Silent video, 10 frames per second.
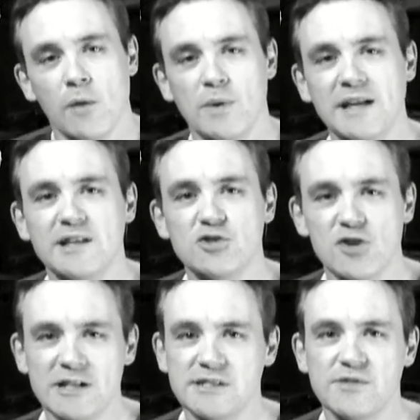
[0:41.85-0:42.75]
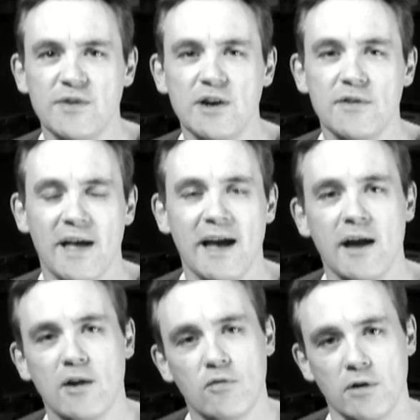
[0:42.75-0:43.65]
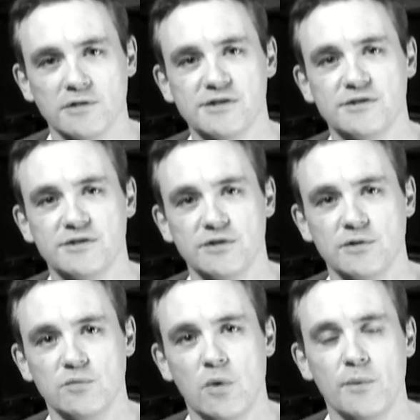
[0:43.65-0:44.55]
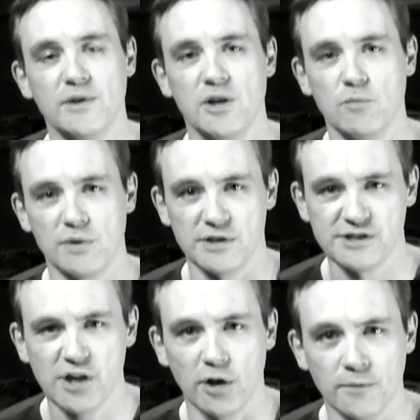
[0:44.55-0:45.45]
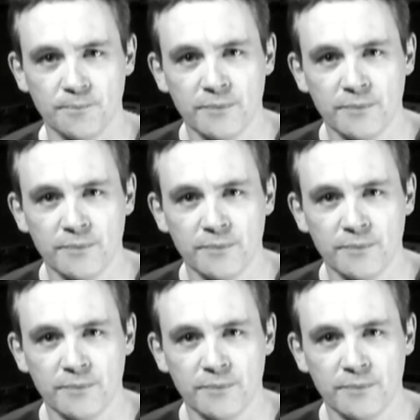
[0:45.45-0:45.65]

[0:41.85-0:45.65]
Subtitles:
We need to transfer that across to what we're doing with a song.